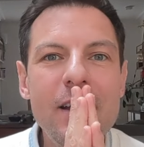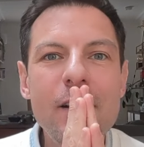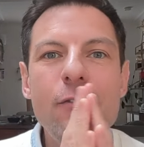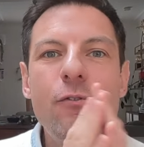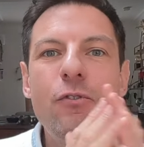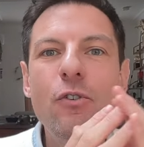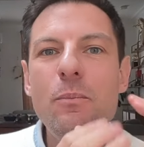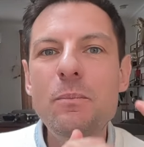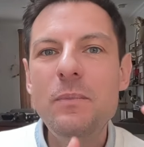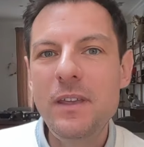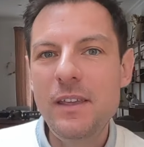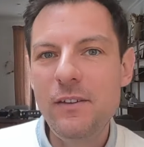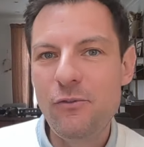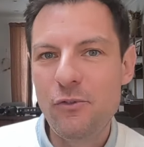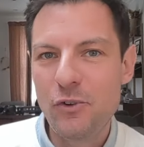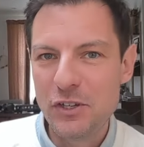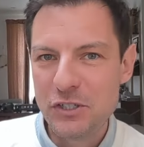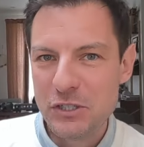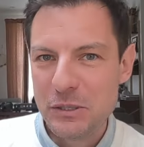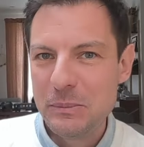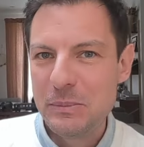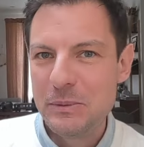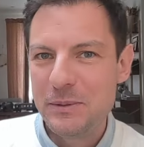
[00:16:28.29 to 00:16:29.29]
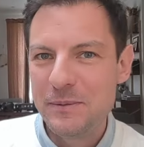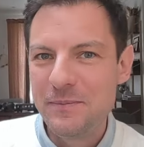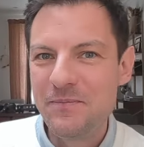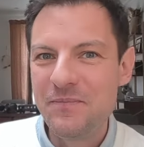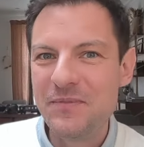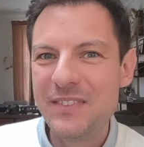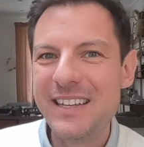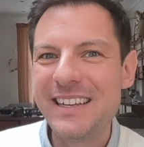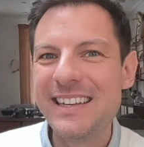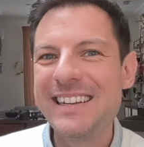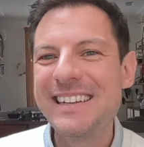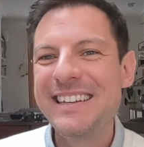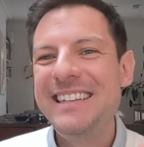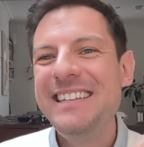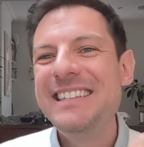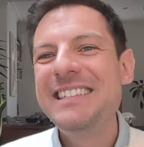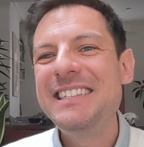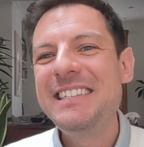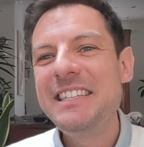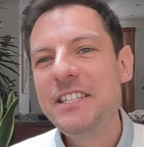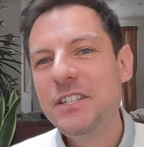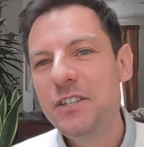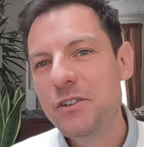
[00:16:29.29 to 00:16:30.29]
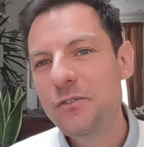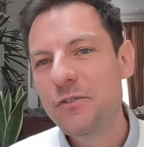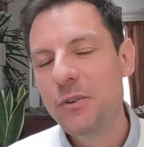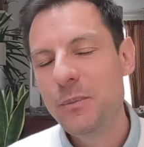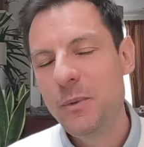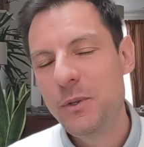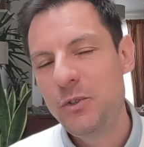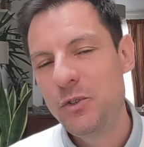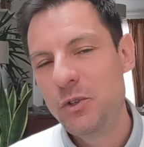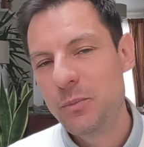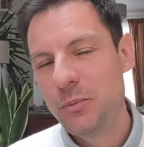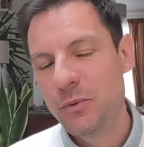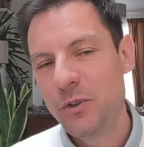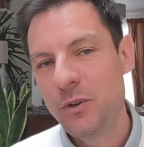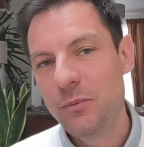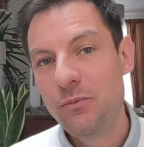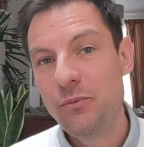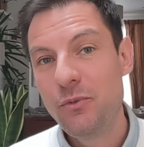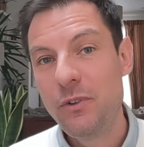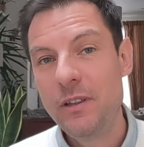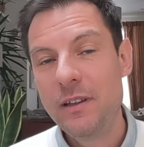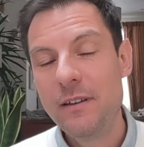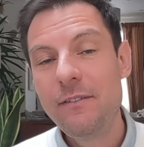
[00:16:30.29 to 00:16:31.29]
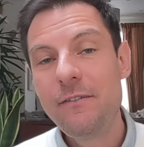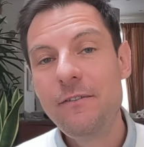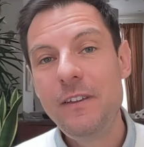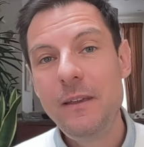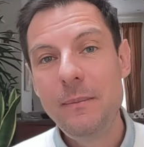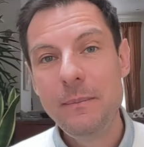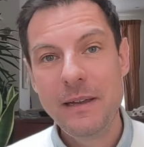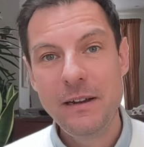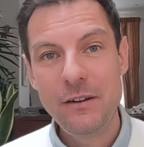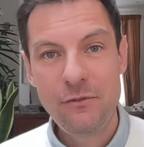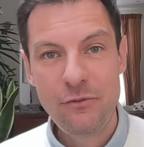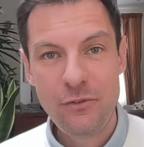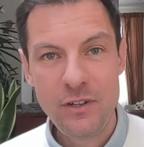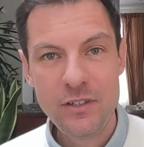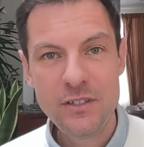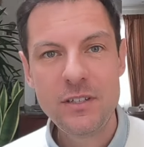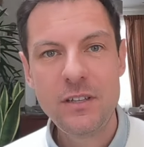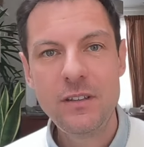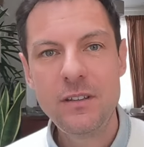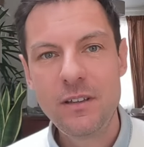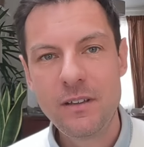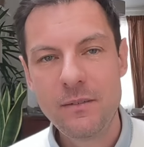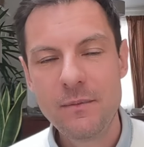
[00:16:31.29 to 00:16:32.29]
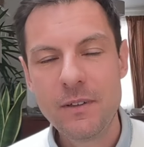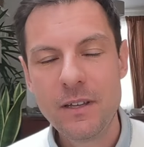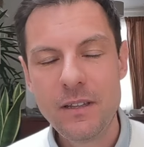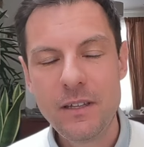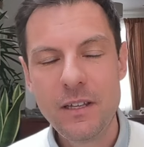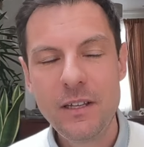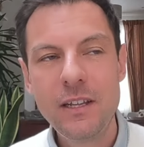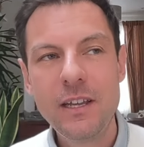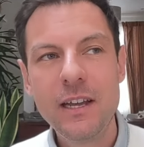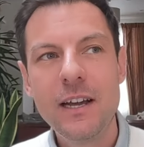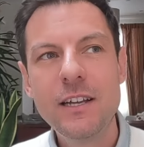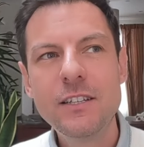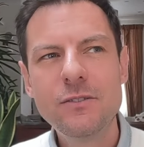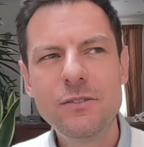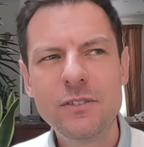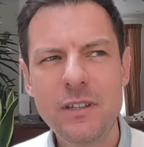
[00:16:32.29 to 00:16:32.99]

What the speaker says: For me, for example, it's easier for me to open up with female friends and then guys,